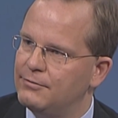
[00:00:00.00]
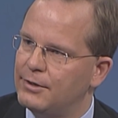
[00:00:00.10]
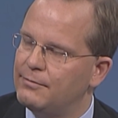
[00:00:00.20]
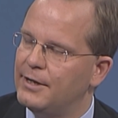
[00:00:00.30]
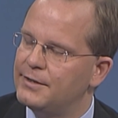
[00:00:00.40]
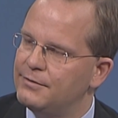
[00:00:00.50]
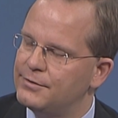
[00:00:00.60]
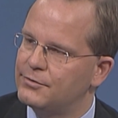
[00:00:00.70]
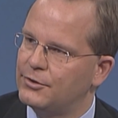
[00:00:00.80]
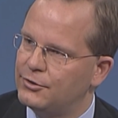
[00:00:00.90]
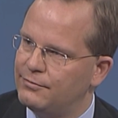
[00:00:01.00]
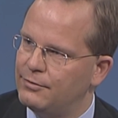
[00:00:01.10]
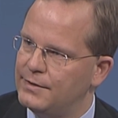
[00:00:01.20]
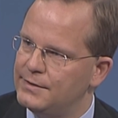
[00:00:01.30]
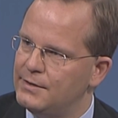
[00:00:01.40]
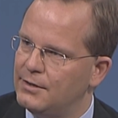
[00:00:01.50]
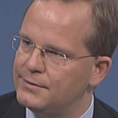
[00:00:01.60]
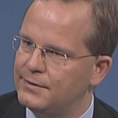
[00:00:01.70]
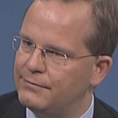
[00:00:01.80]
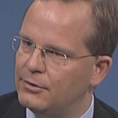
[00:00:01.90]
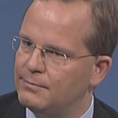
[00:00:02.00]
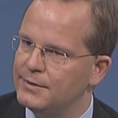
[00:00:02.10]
required infrastructure for these new housing developments.